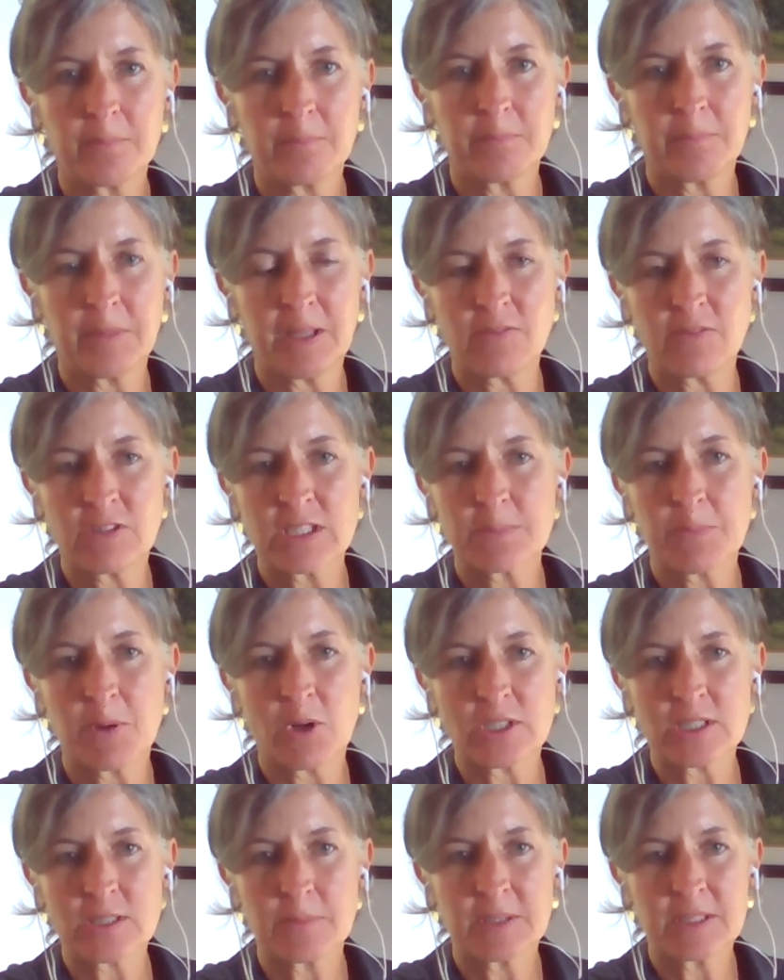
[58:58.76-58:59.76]
being
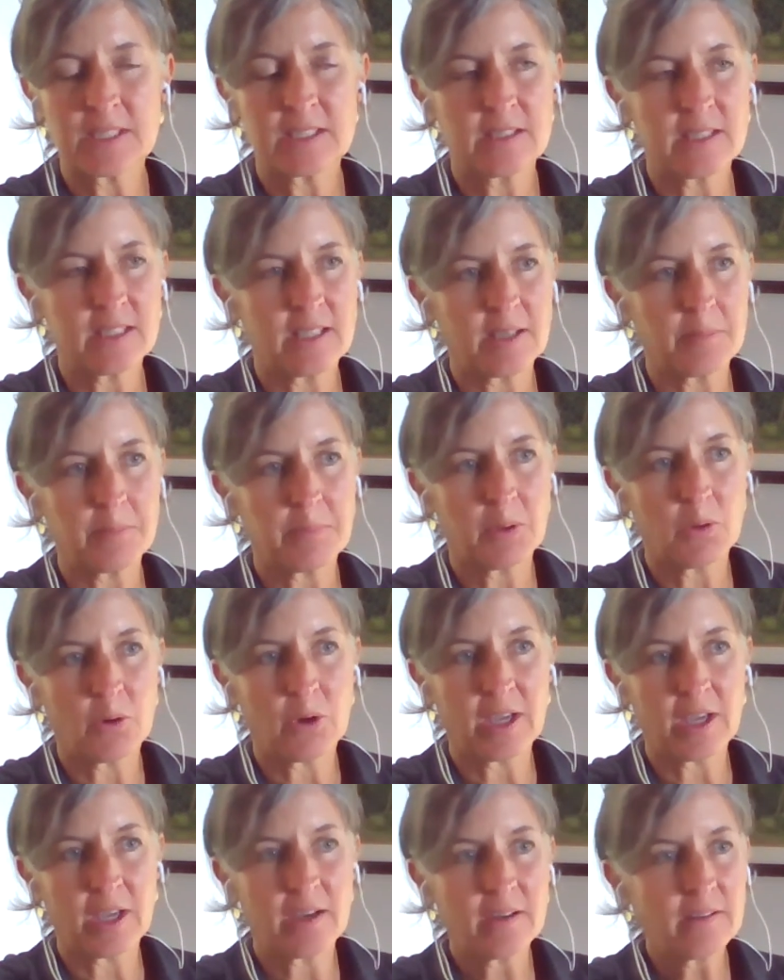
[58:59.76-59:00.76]
responsible to the
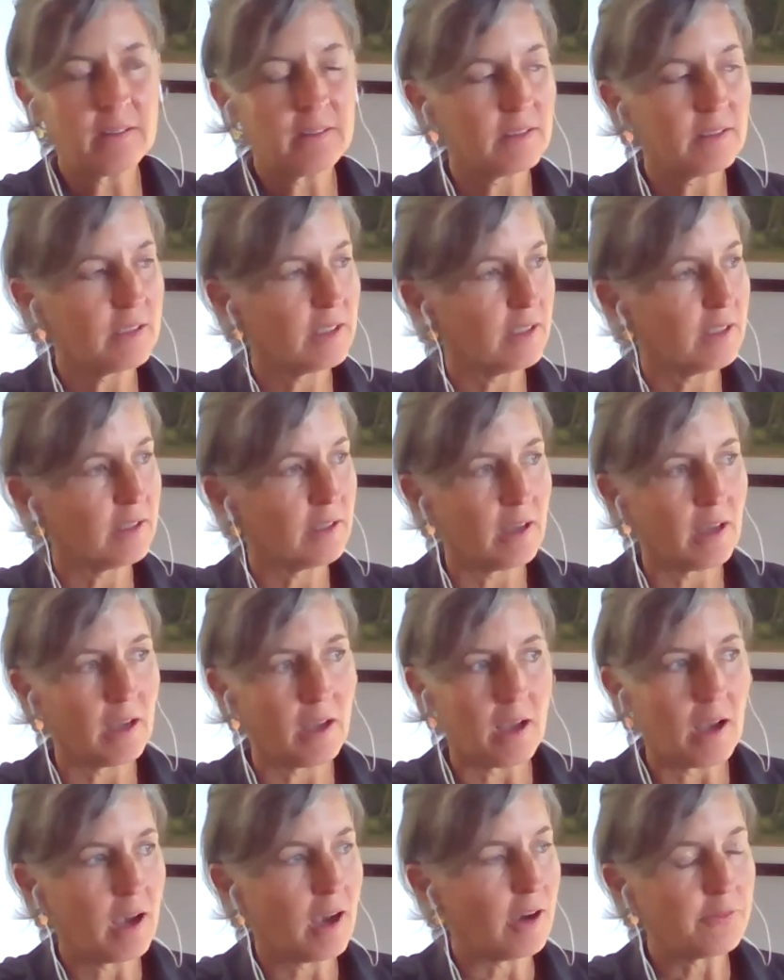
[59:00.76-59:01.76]
employer,
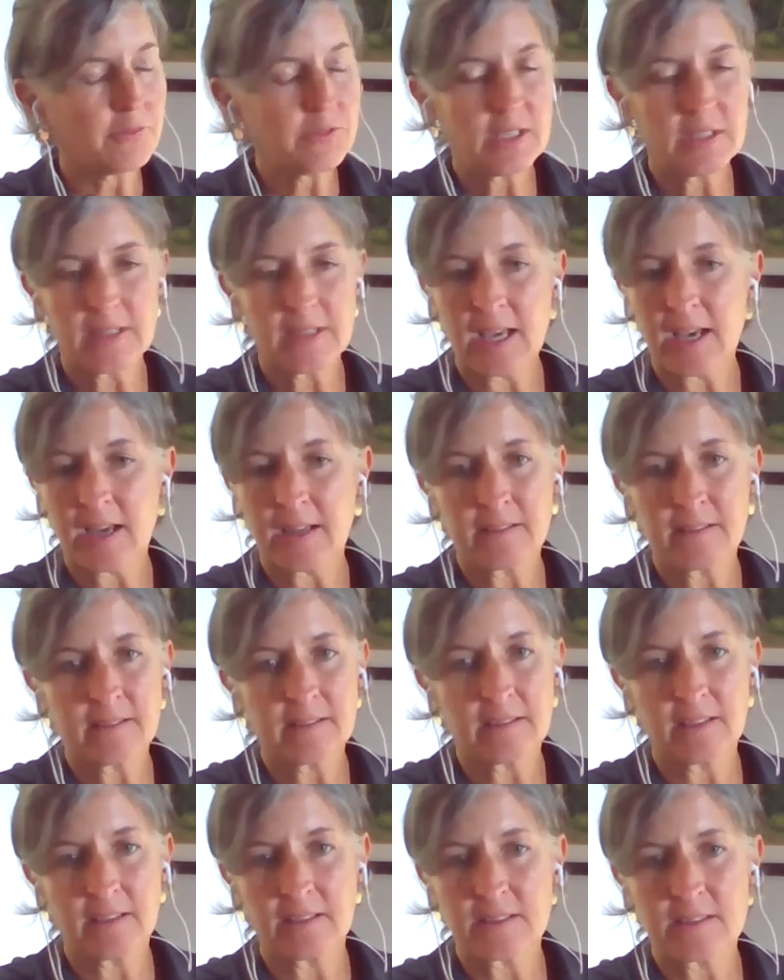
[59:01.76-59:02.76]
after that,
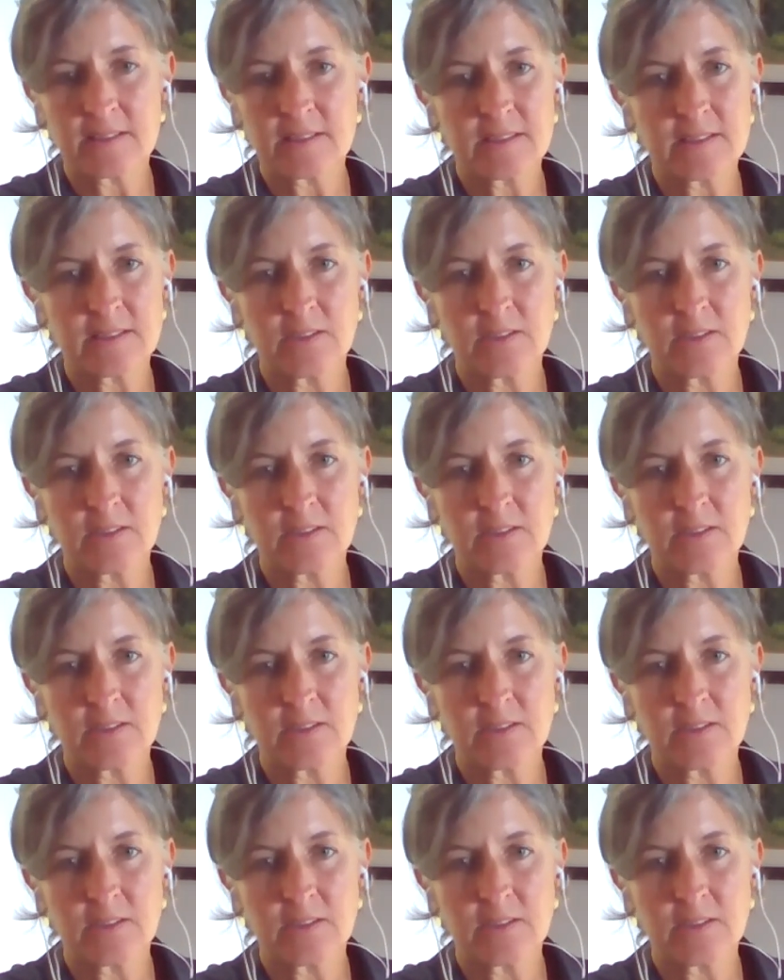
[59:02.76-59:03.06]
it's